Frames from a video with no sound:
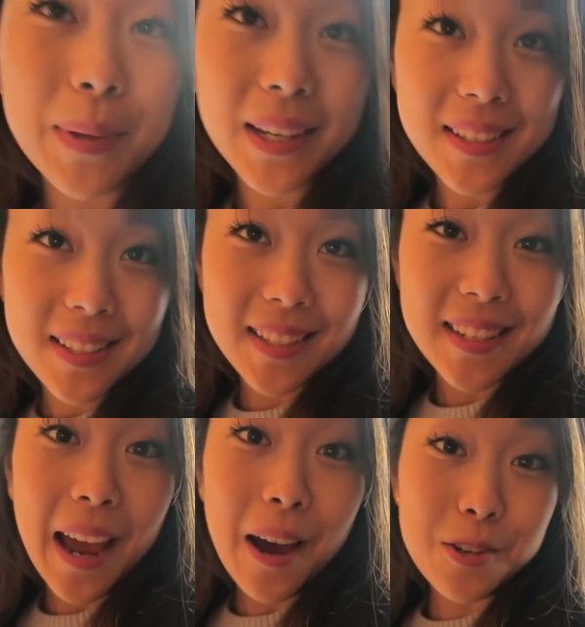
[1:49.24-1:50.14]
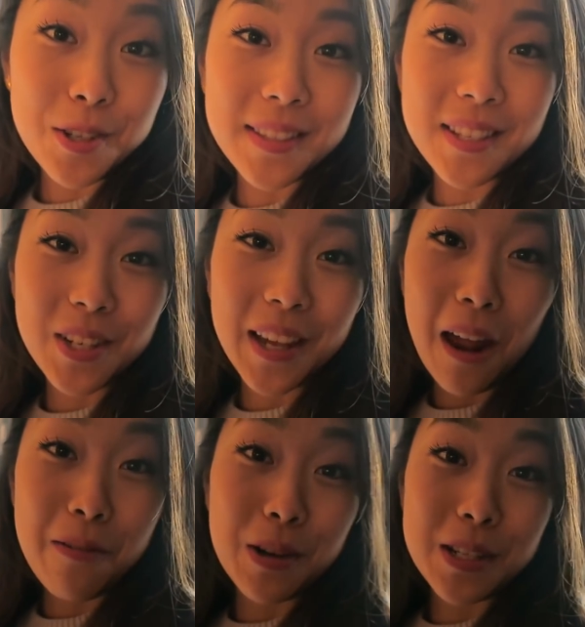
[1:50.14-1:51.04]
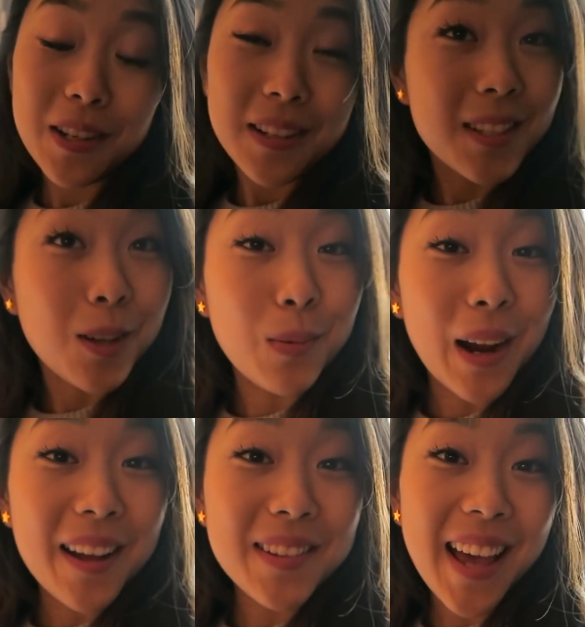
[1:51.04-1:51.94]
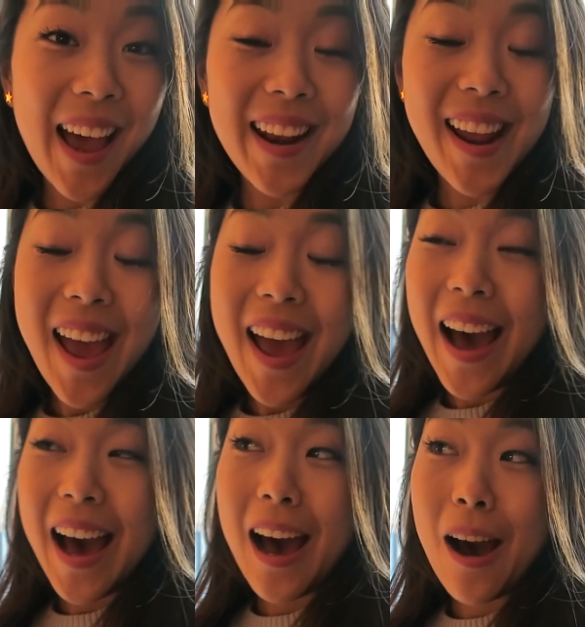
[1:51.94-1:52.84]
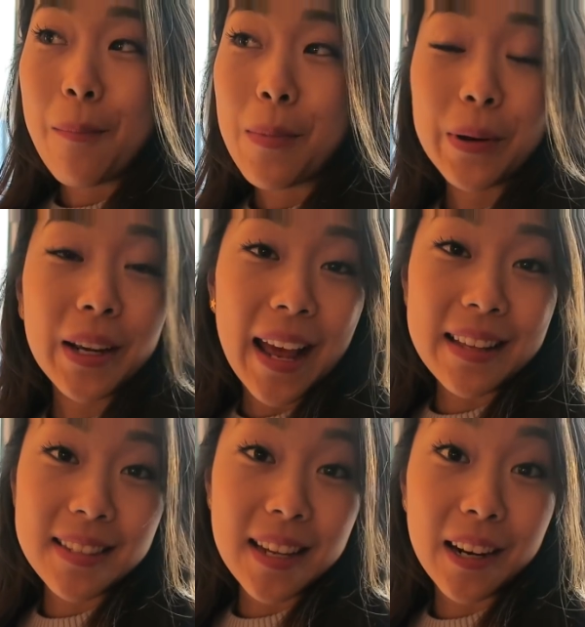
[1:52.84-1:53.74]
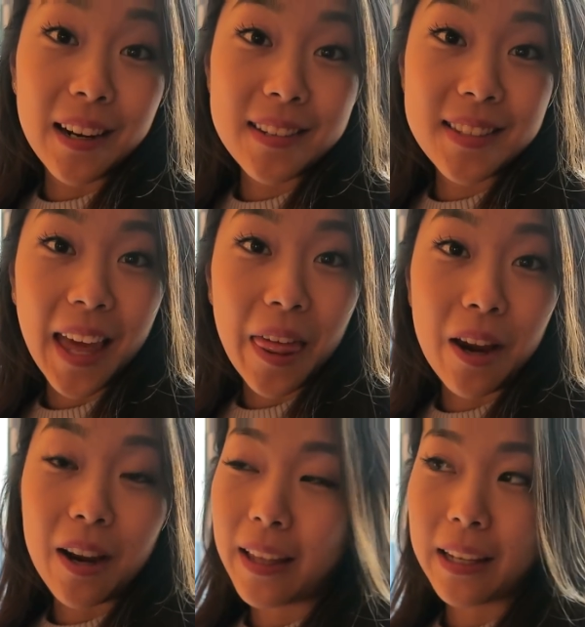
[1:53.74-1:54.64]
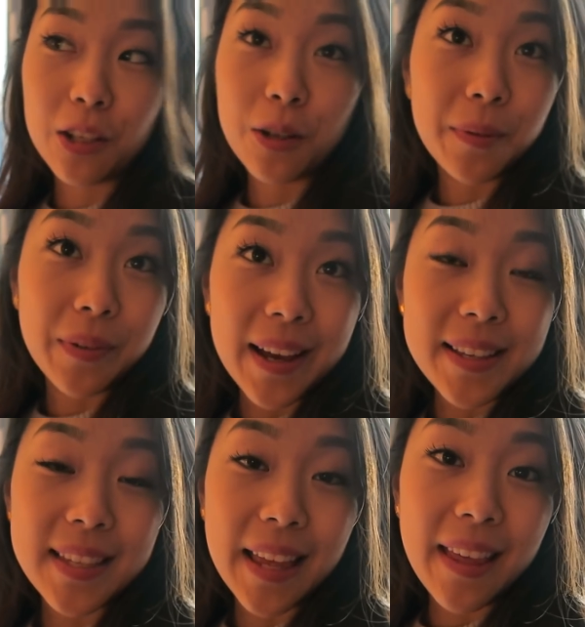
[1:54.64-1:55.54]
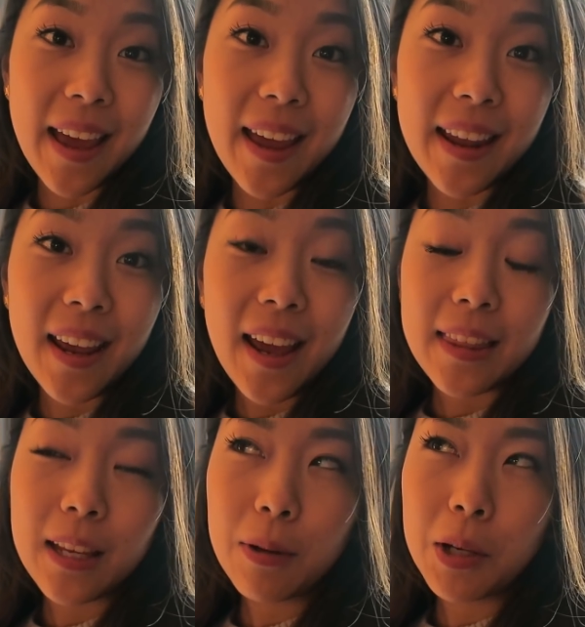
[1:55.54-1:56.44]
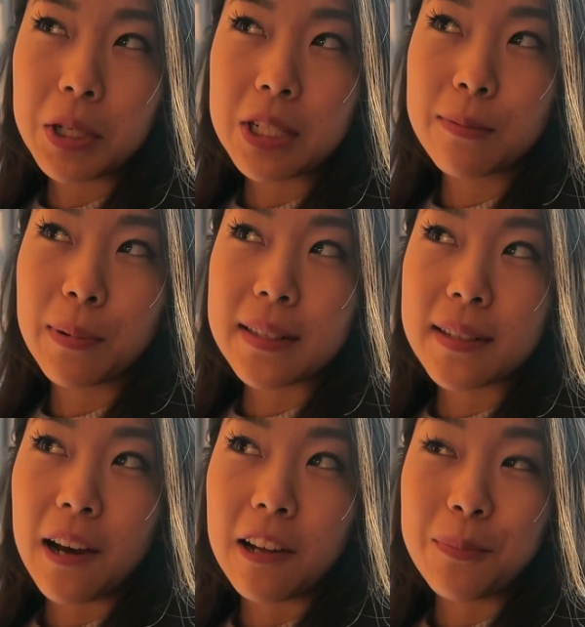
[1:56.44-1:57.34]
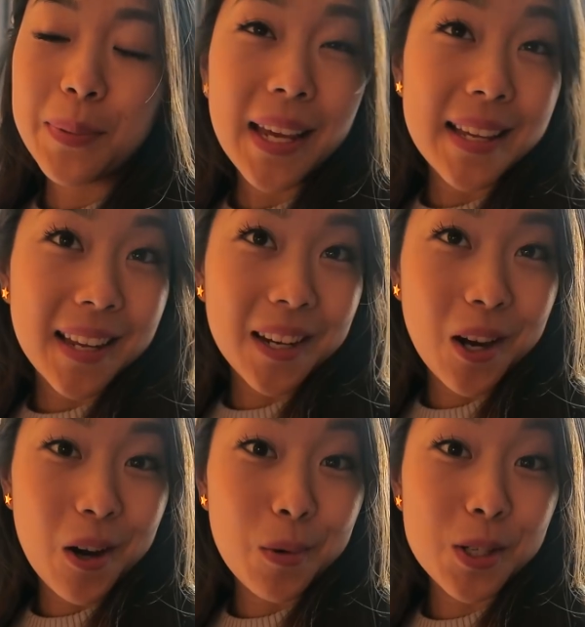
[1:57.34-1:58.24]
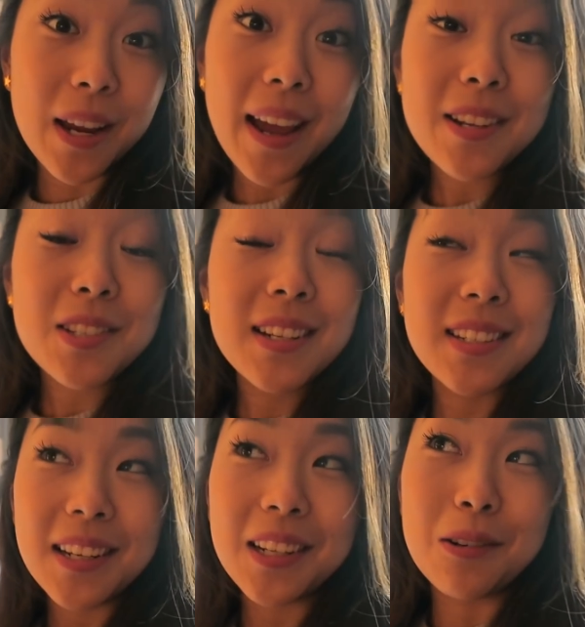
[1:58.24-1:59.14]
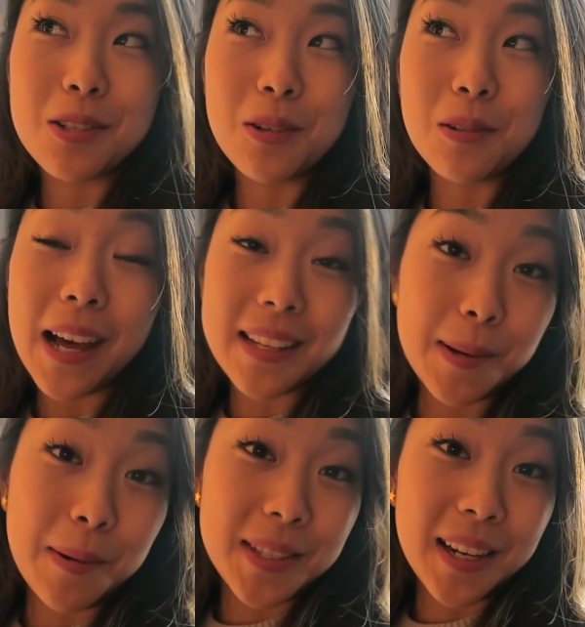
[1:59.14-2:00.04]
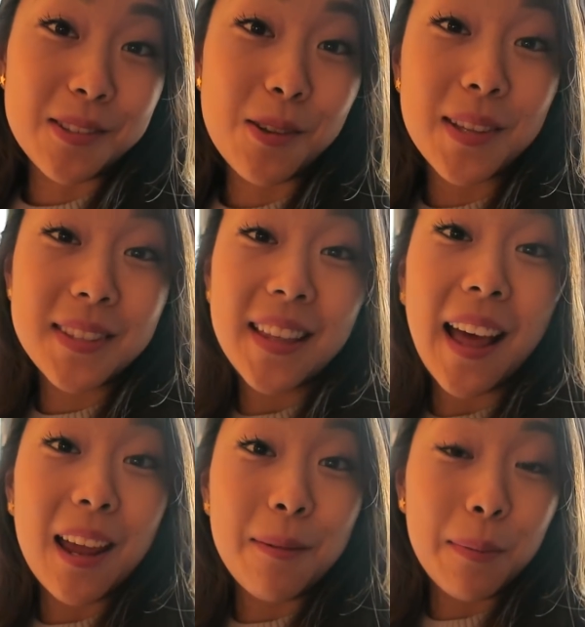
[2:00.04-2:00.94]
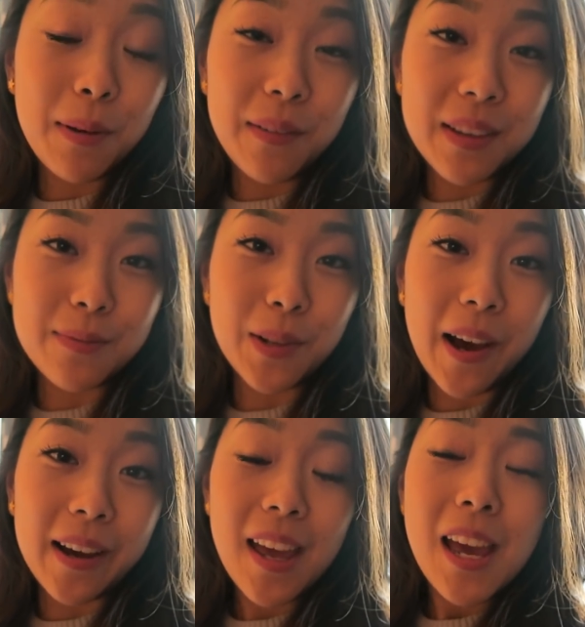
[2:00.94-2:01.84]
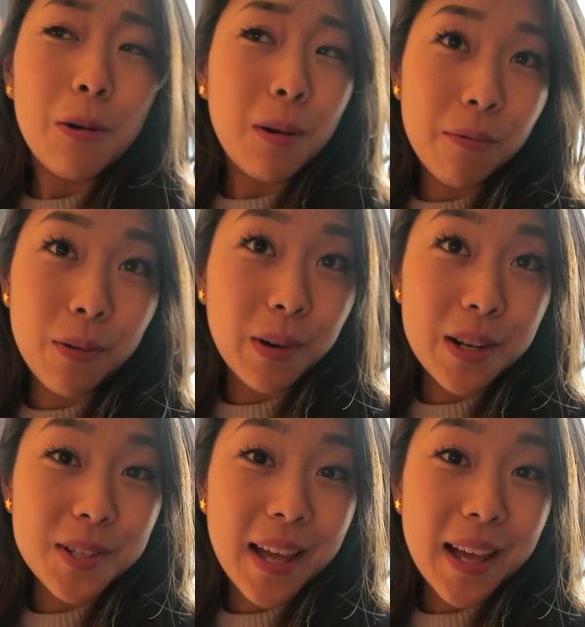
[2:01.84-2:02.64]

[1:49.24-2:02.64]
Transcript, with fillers: because it's now transitioning out of winter, it's still bright outside, um, but we're gonna head to dinner together, like a group of us, and then I think we're going to this place called PS & Co., which I actually did go to last time I was here, so you can see that in my previous vlog. We went for brunch